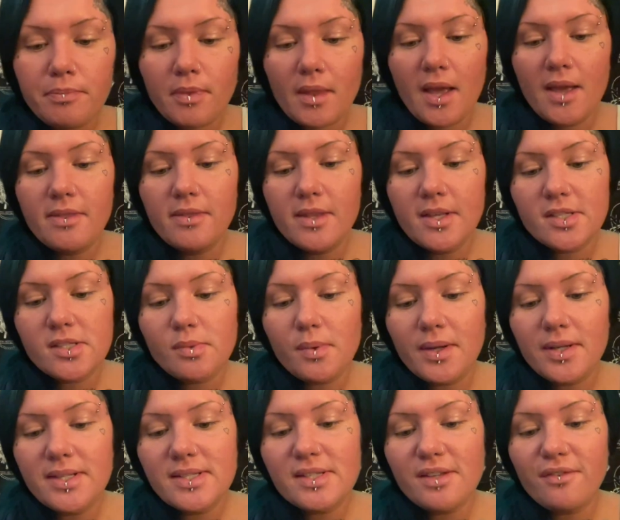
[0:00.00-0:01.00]
And this
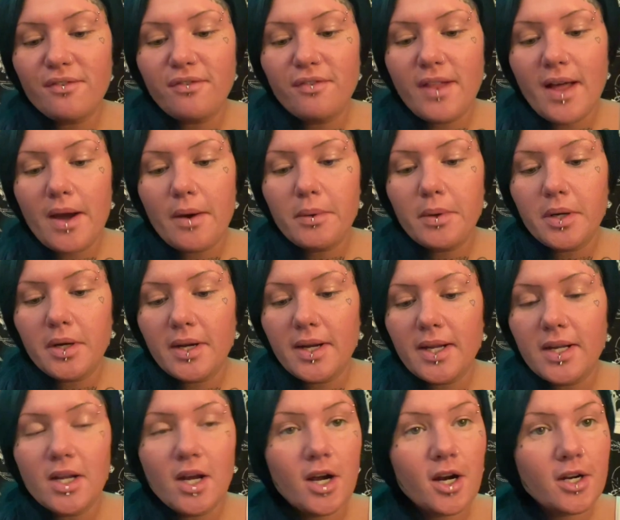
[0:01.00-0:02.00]
one is a flower
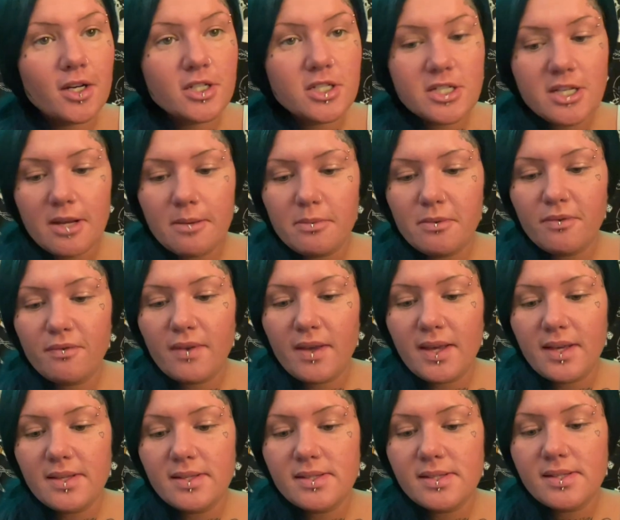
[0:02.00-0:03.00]
in a heart-shaped
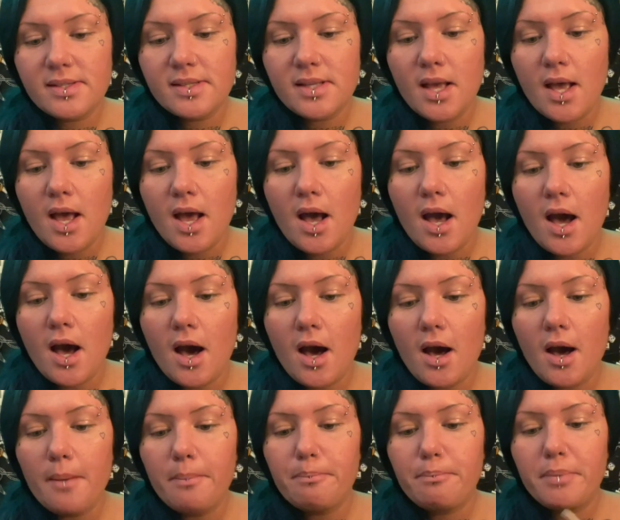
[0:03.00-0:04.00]
vase,
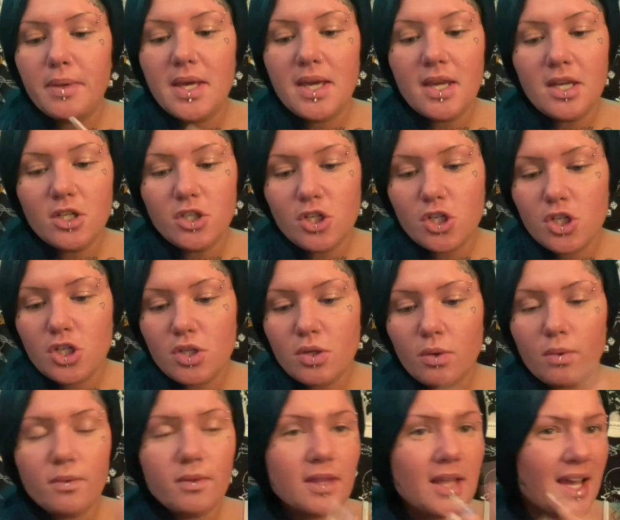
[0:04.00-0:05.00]
a peach
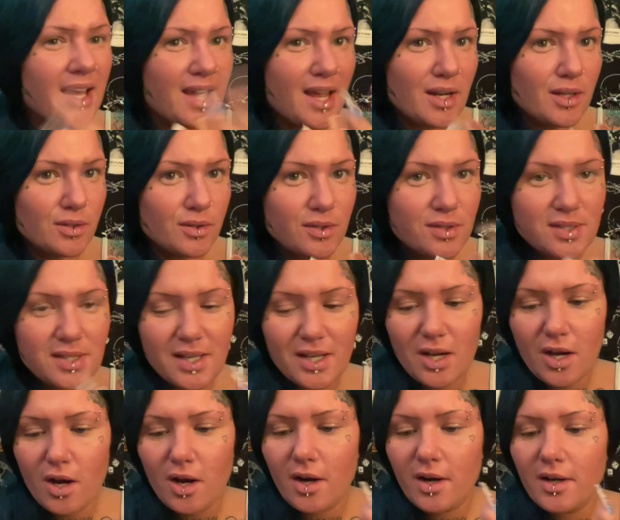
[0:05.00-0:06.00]
that kind of looks like
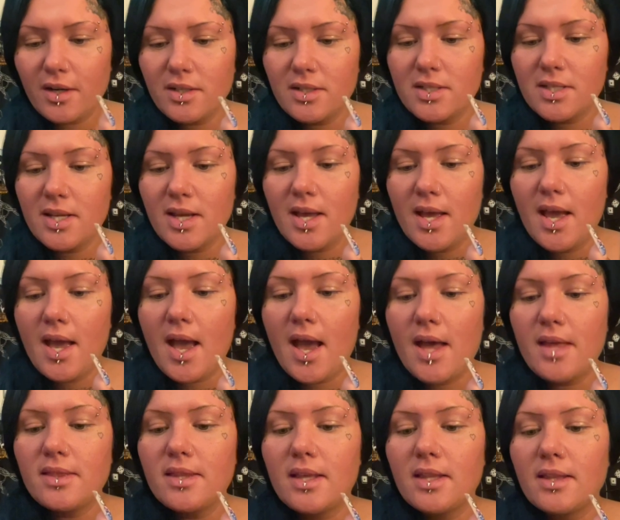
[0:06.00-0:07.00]
a heart,
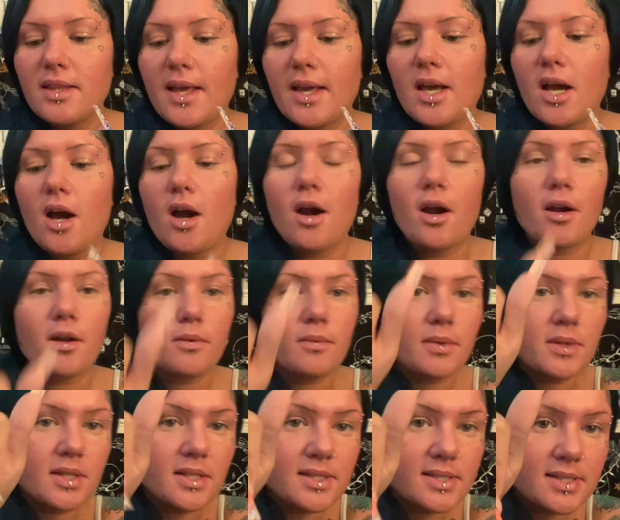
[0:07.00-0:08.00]
and then like a heart
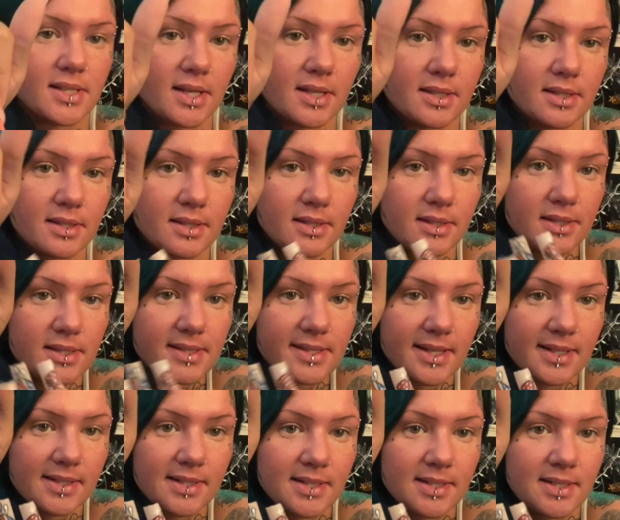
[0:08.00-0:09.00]
with a
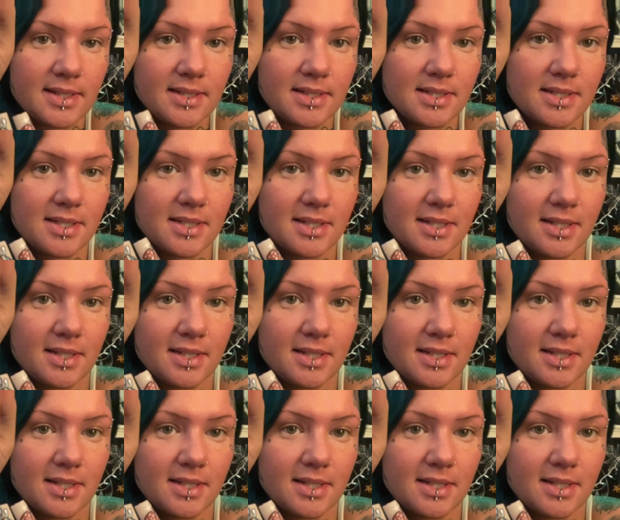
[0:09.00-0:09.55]
sunset in it.